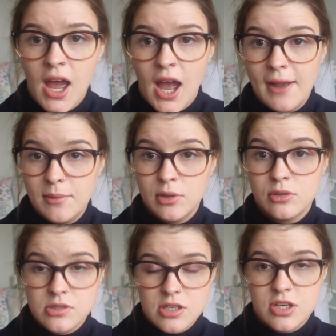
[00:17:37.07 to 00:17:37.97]
I will
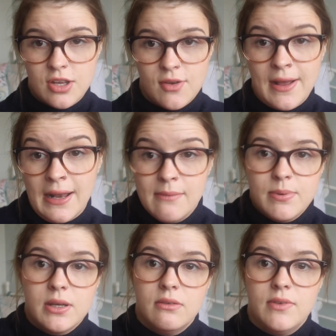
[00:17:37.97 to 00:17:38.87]
also show you a clip
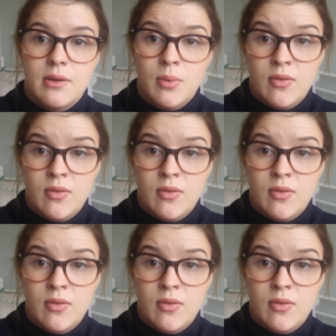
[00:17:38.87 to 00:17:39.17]
of it